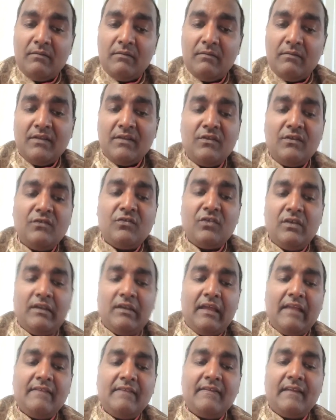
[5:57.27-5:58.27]
with
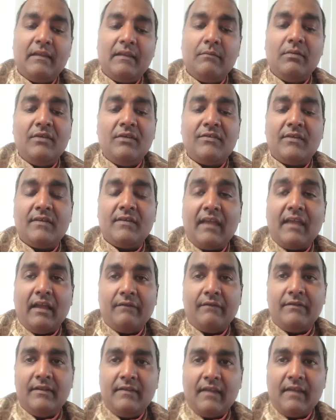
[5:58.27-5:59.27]
Trinidad celebration to have the
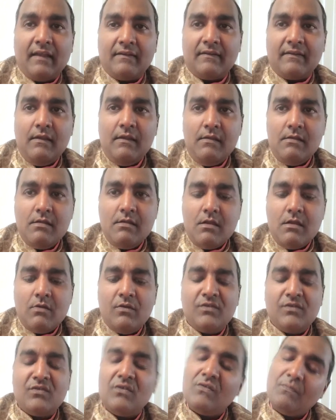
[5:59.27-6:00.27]
TASSA, which
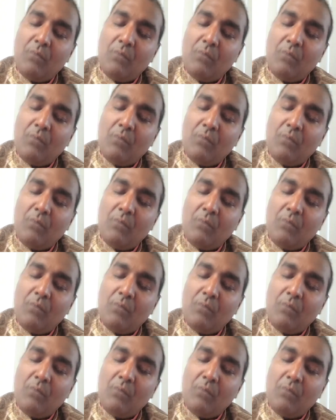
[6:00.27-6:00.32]
we spoke